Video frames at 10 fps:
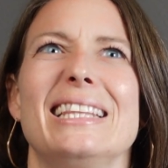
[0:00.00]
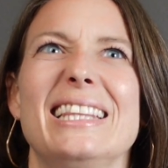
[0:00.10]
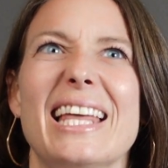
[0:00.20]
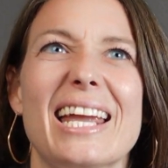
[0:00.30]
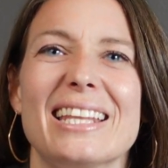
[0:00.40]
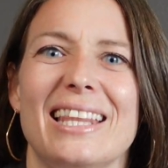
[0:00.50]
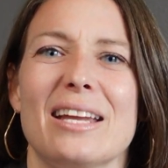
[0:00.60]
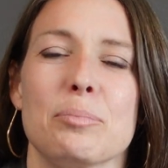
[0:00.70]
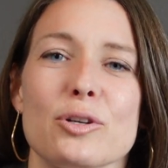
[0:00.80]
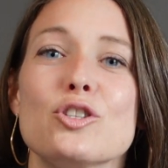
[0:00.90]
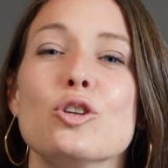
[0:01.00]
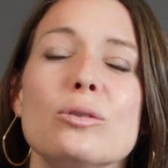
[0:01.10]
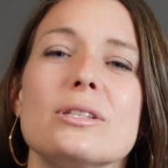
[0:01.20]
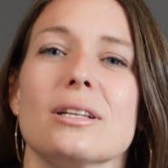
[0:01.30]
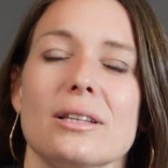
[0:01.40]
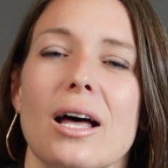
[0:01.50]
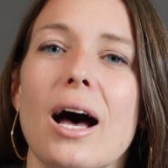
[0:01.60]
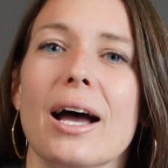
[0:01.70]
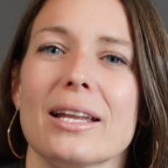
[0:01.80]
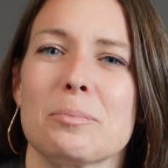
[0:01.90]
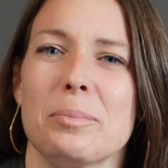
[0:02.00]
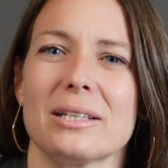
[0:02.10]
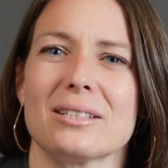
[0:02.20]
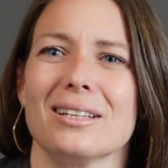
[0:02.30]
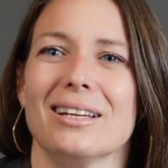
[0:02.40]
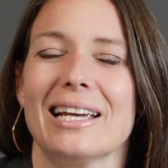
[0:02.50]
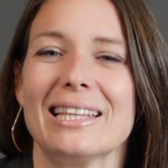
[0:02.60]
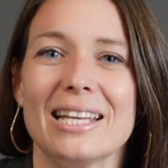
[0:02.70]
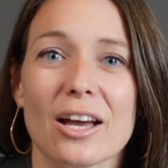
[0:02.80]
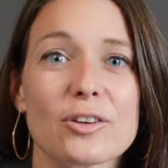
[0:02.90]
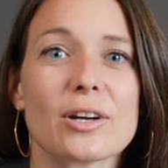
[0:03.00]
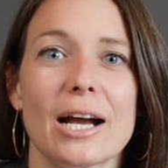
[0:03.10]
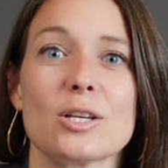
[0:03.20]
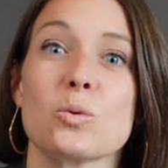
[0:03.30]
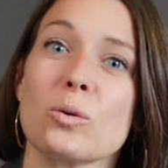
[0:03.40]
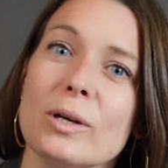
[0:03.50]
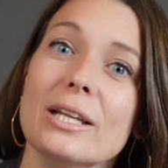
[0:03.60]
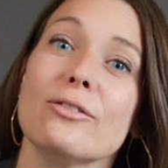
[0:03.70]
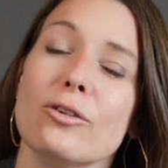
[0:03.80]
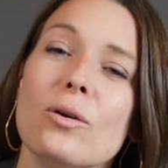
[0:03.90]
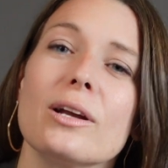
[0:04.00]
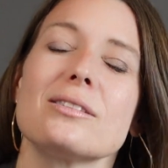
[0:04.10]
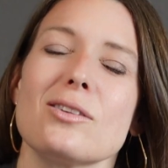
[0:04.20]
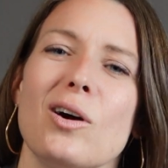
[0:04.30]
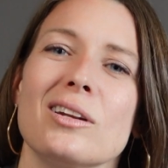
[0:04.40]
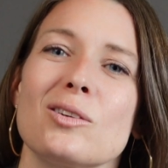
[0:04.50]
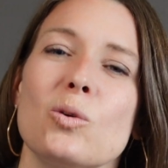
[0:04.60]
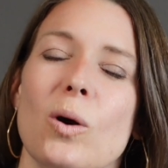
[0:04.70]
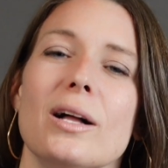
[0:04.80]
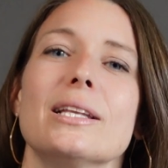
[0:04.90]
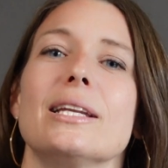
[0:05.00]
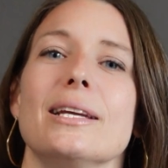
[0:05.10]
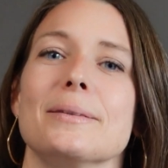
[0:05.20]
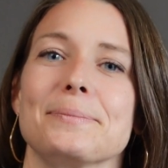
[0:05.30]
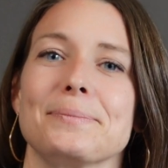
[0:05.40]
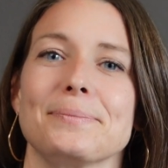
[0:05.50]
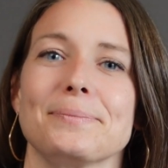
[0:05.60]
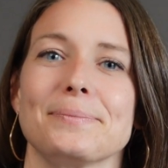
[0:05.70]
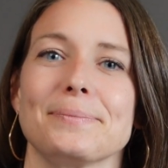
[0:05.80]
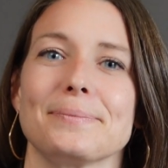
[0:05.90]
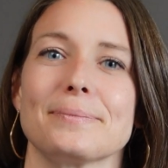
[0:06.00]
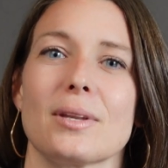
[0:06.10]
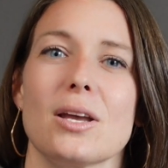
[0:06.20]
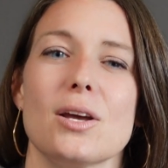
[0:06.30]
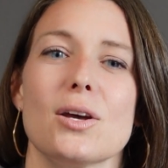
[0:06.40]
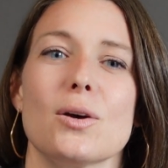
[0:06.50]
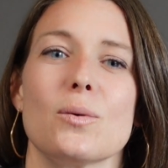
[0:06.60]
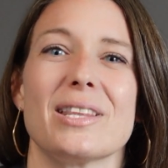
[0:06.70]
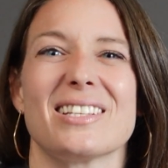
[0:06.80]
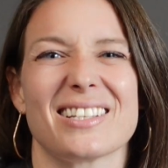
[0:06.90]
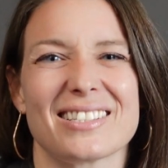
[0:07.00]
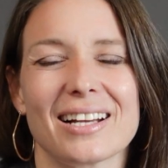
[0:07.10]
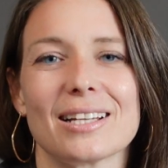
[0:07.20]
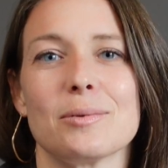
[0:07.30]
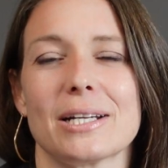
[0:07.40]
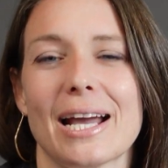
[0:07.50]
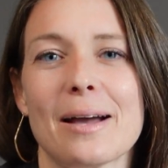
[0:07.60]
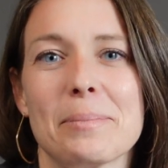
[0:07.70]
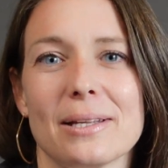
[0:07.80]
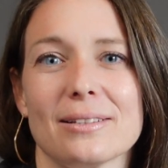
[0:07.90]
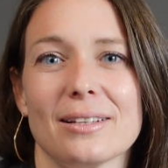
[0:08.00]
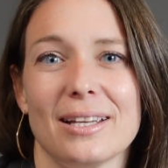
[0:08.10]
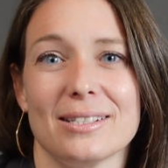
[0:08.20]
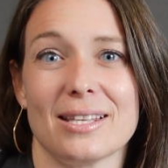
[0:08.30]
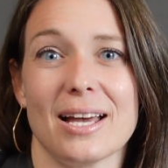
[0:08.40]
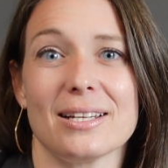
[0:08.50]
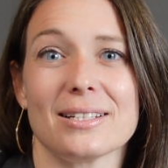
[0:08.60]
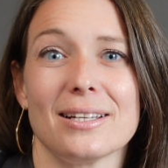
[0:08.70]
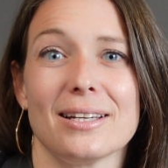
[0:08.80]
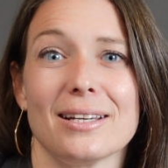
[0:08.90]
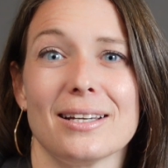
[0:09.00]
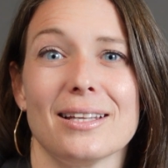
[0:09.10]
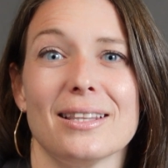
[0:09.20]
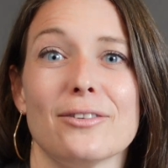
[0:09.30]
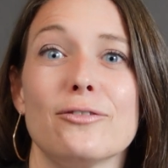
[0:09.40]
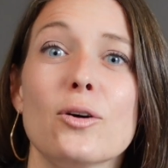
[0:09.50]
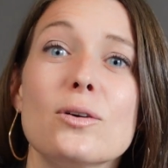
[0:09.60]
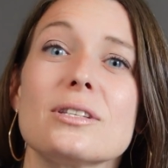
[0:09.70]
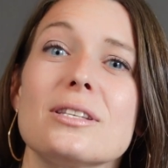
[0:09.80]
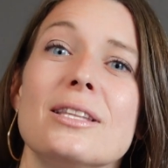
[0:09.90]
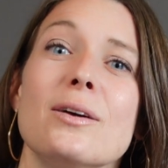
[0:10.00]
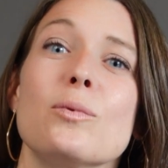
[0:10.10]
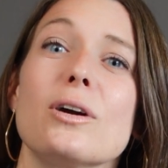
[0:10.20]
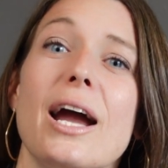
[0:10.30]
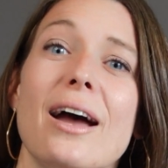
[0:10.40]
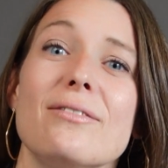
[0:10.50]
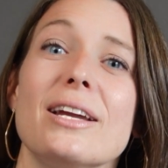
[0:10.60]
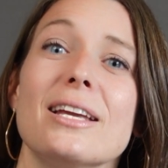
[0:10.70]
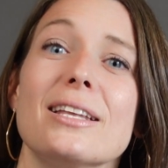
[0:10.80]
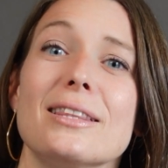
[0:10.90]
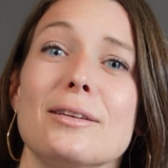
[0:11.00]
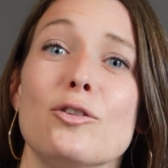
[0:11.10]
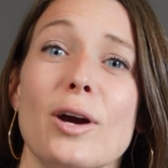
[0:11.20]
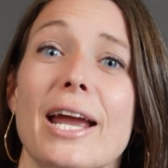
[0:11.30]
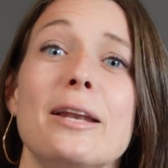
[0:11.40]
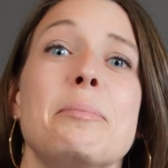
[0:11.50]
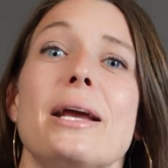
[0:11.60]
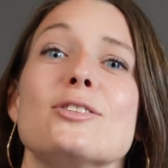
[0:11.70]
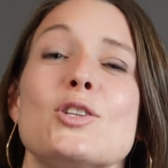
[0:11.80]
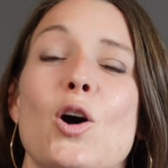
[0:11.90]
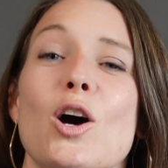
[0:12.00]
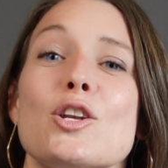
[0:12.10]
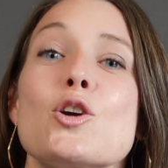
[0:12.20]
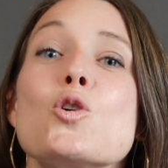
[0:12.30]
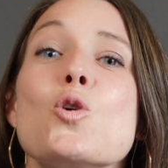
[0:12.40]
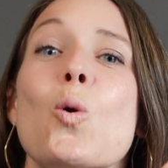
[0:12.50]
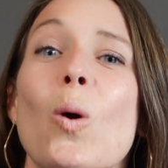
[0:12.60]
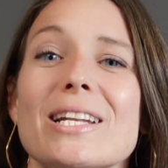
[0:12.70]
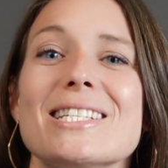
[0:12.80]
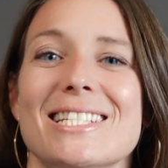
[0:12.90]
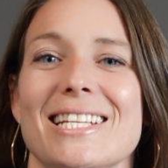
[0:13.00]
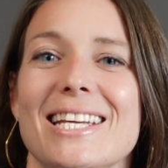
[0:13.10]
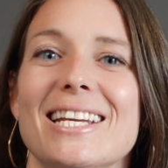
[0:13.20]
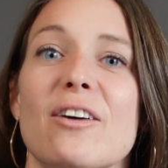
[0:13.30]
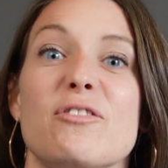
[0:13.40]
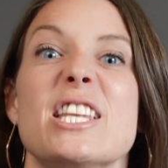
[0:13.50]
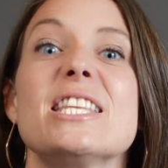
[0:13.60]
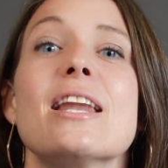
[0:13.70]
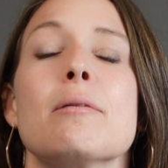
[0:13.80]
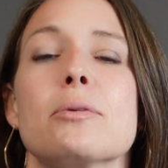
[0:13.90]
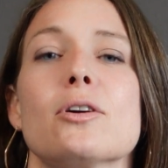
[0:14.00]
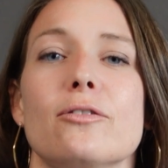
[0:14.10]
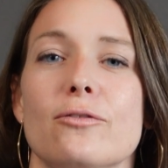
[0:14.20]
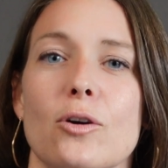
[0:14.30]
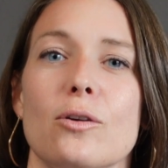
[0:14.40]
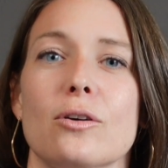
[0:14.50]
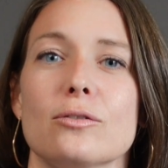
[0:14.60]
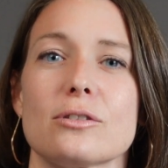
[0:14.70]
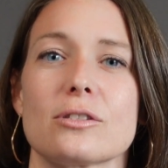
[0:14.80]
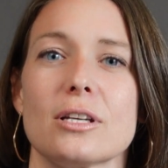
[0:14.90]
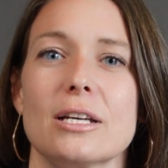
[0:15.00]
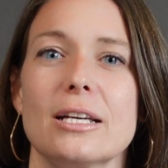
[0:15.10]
they produced a lot, but the other guys were really focused on quality. Well, that's exactly what happened, is that the folks that were having the grade based on quantity of the number of photos,